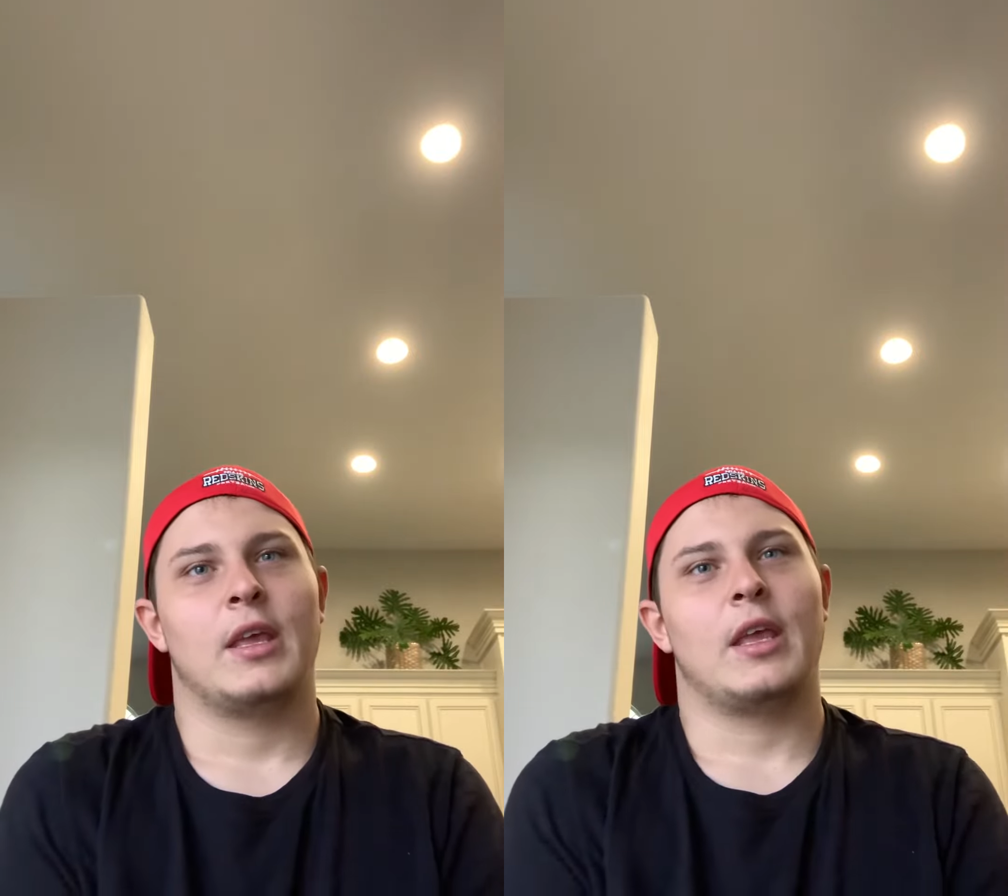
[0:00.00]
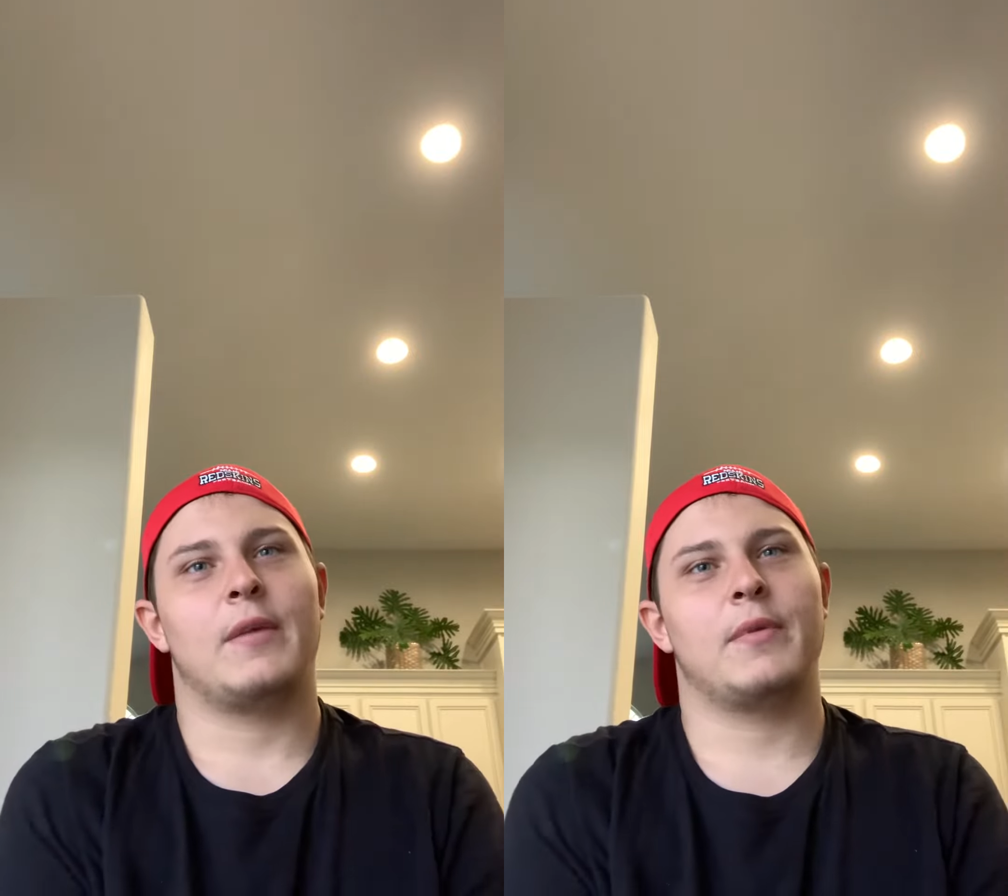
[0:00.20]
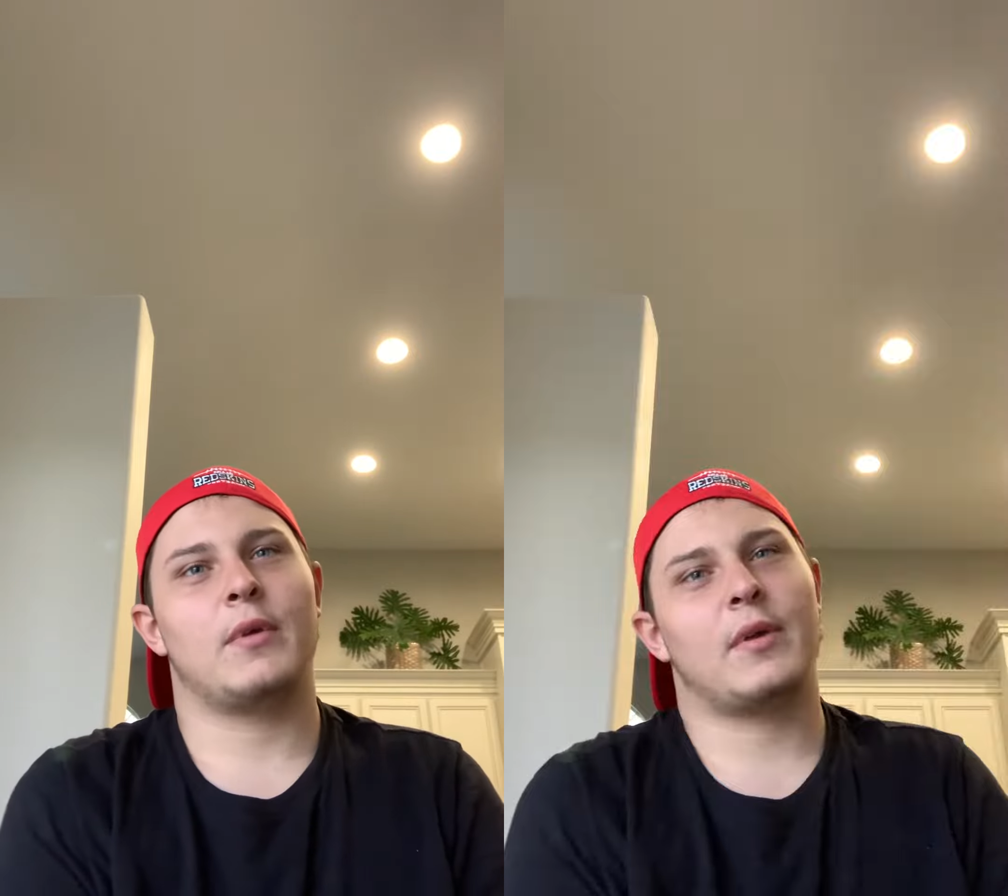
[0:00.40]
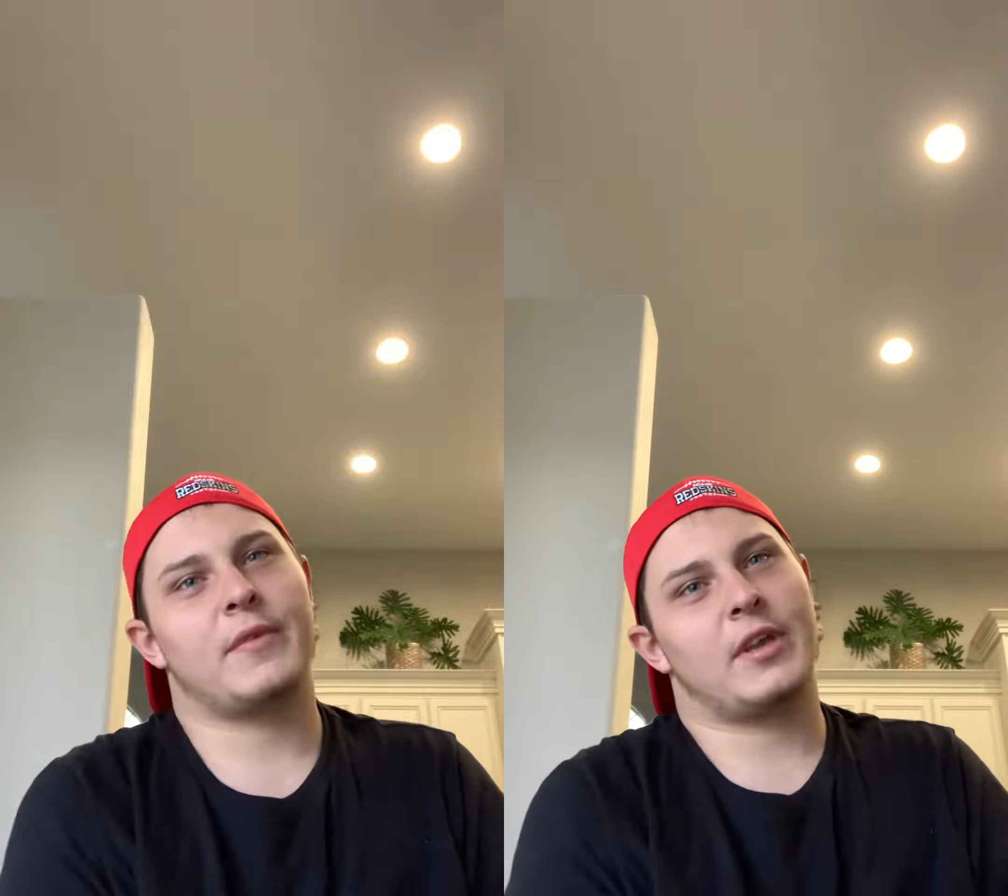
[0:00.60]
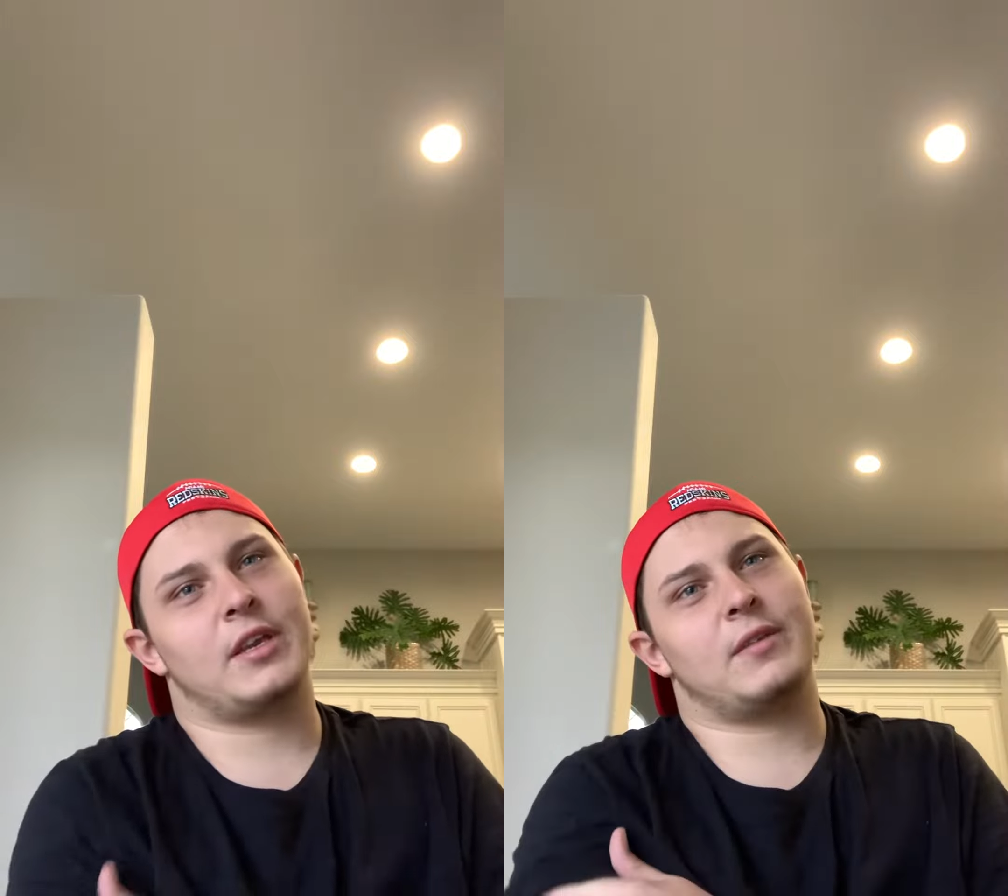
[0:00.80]
If you have
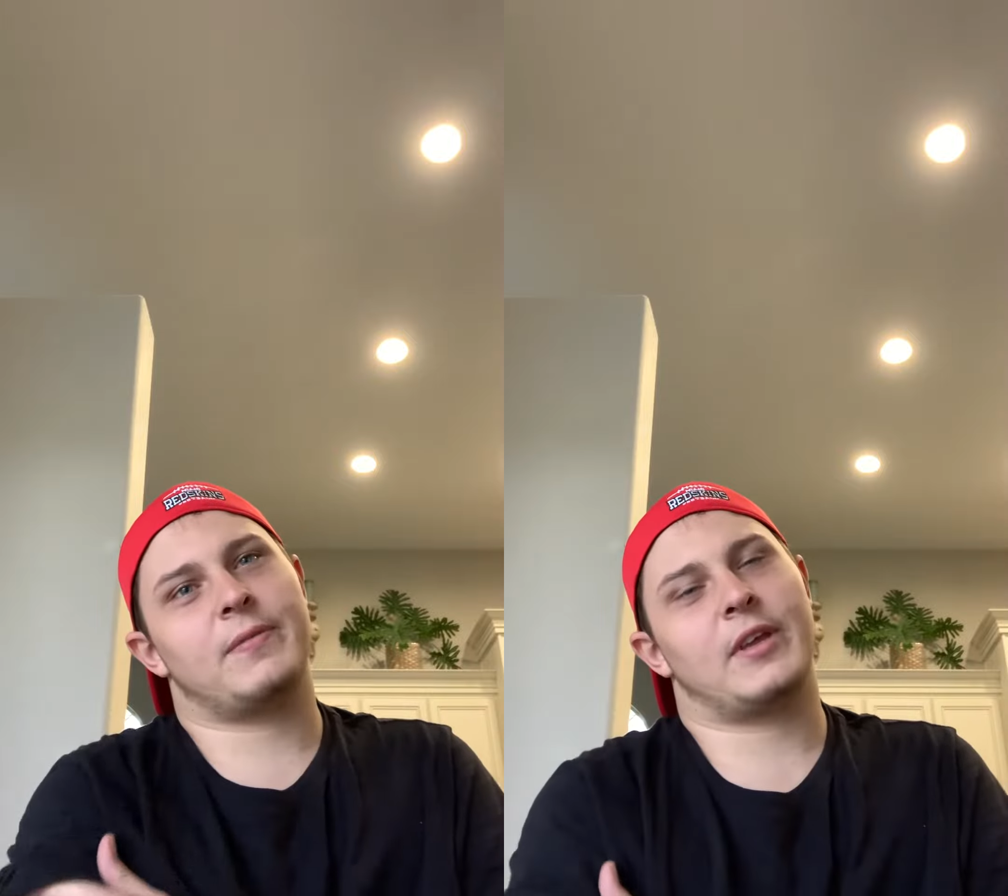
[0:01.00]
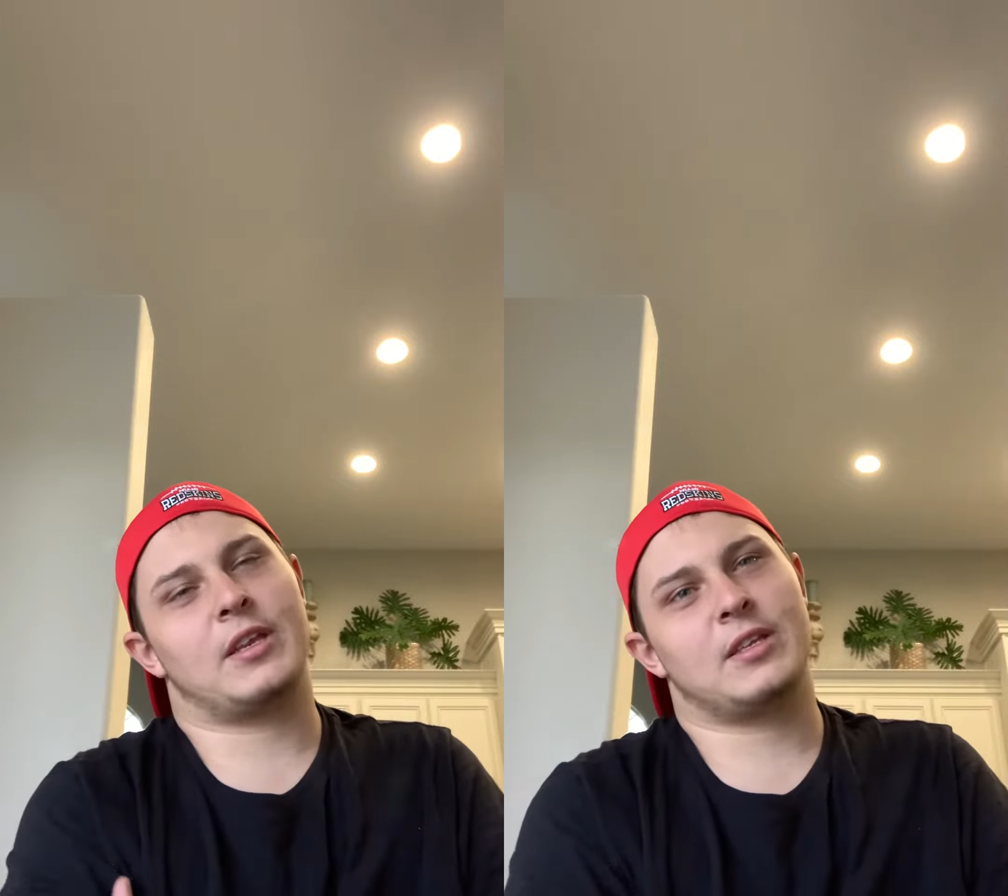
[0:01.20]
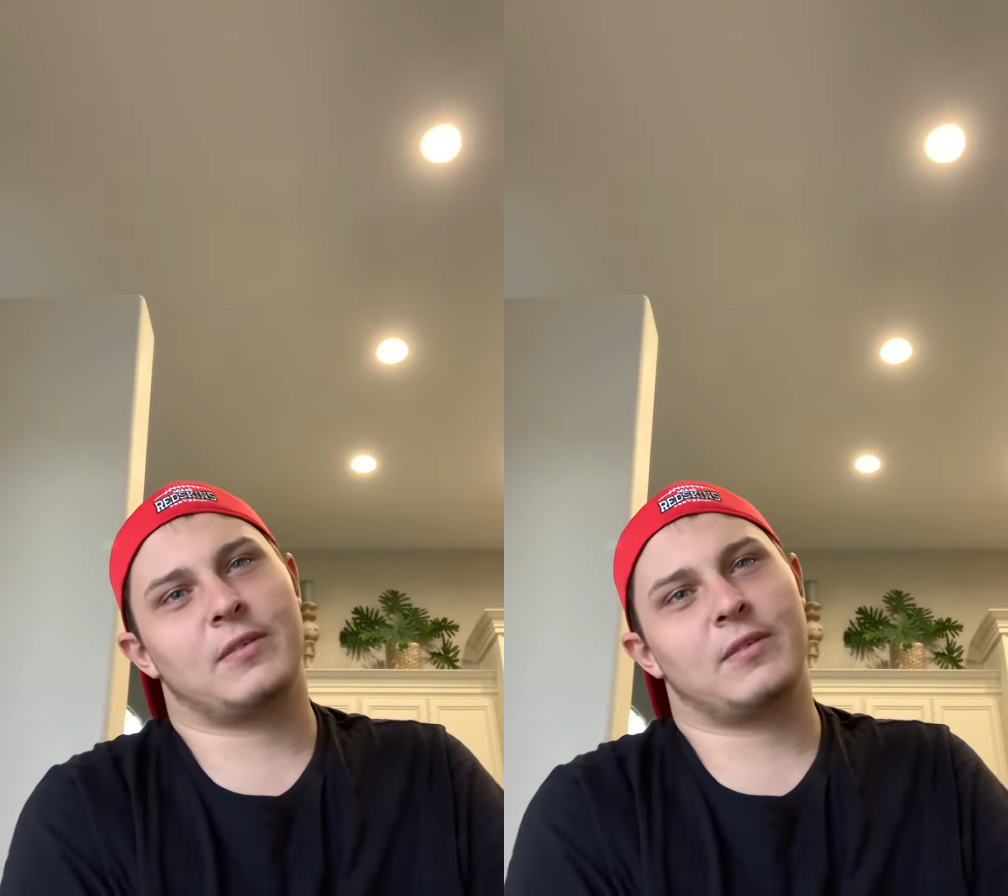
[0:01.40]
any fantasy